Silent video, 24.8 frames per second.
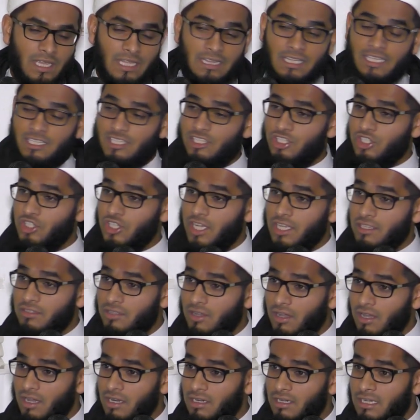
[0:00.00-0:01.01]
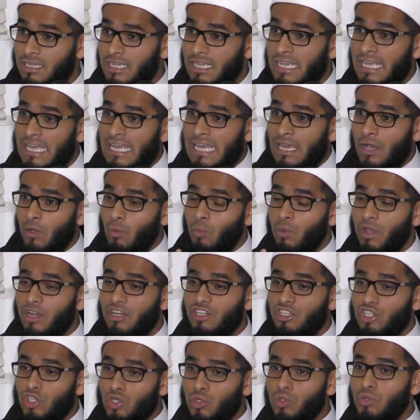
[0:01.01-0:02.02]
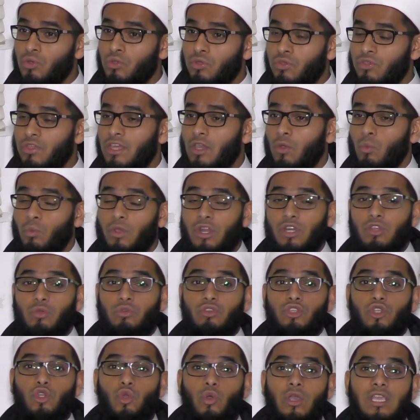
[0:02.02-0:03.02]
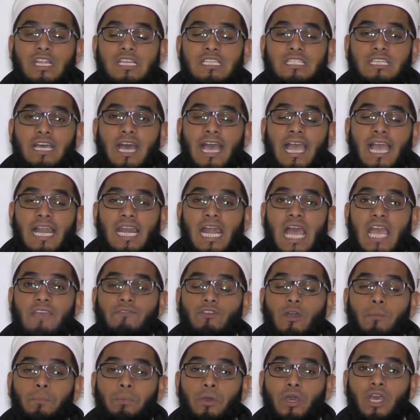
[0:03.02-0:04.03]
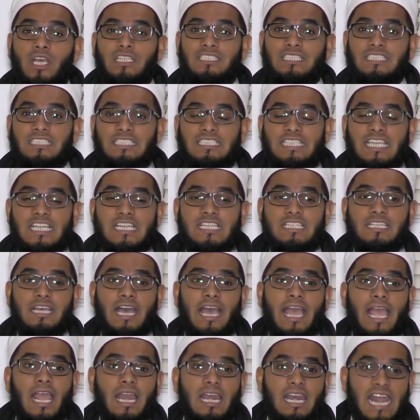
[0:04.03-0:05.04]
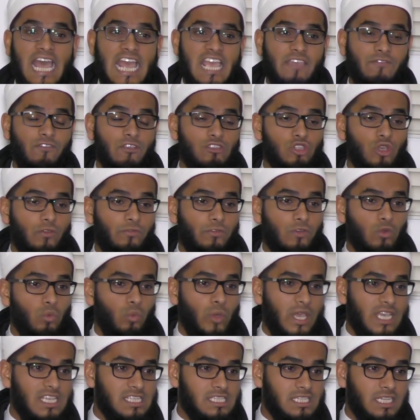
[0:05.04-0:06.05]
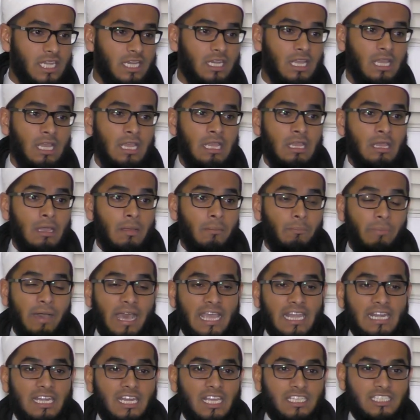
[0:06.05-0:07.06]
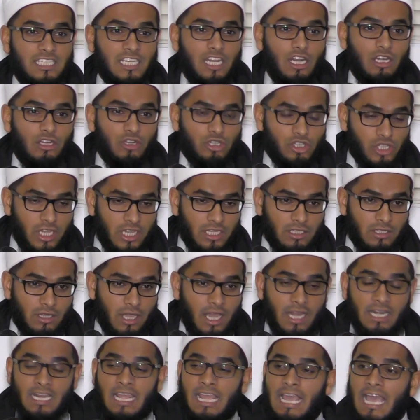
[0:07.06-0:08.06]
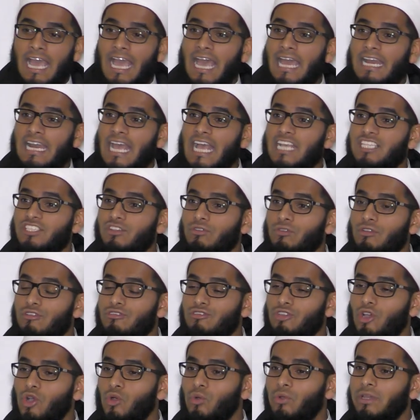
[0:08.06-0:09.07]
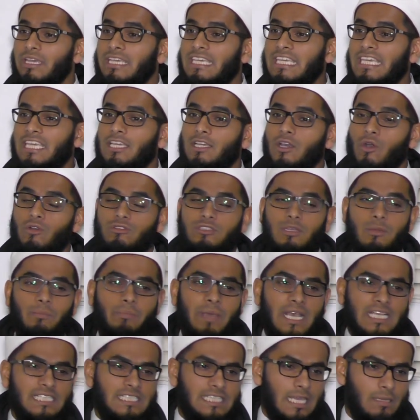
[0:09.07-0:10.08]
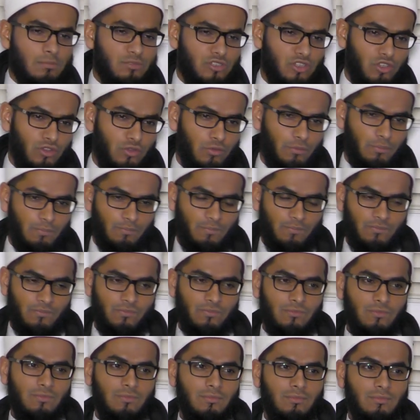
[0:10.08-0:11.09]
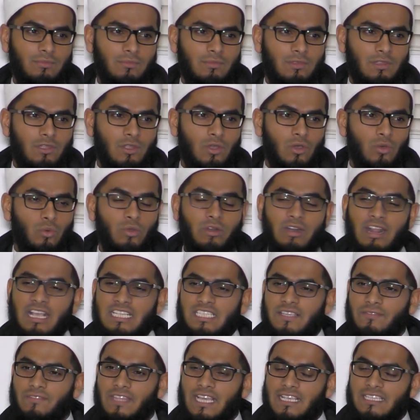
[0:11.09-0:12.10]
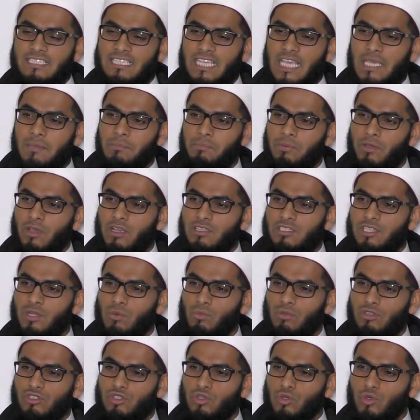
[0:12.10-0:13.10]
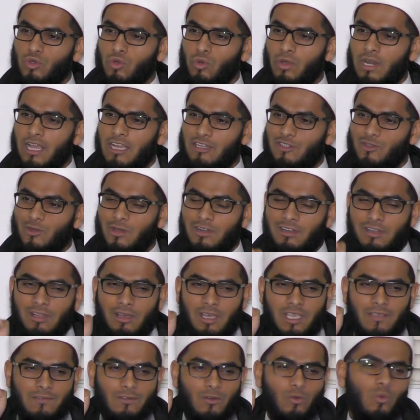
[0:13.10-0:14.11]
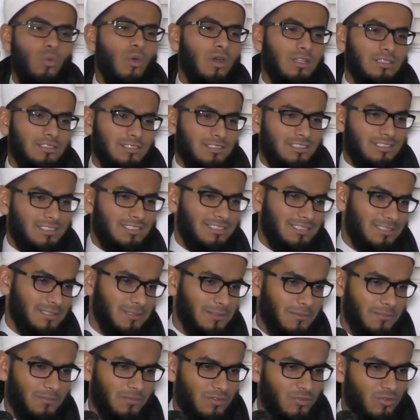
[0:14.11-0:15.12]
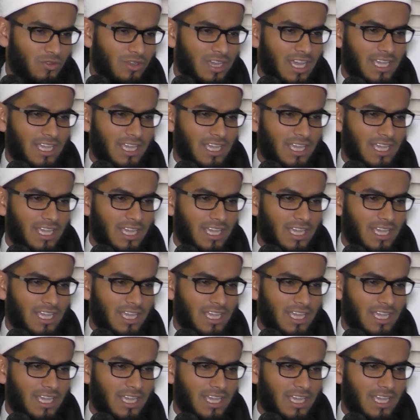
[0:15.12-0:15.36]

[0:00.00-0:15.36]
This is shaitan. When you think with your entire life, a person's entire life is often wasted by listening to shaitan, and as a result, he goes and backstabs you. Whereas if that same person was to call out to Allah even once for